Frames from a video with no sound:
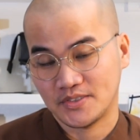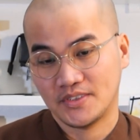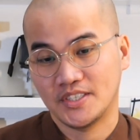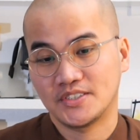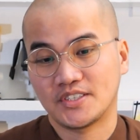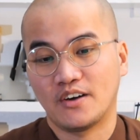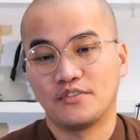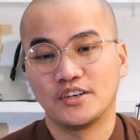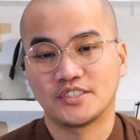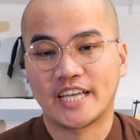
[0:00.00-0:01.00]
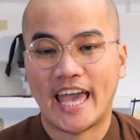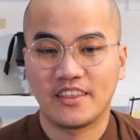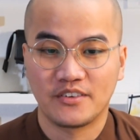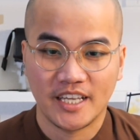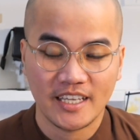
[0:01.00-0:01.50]
this is our first
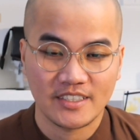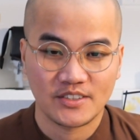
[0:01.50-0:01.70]
gathering,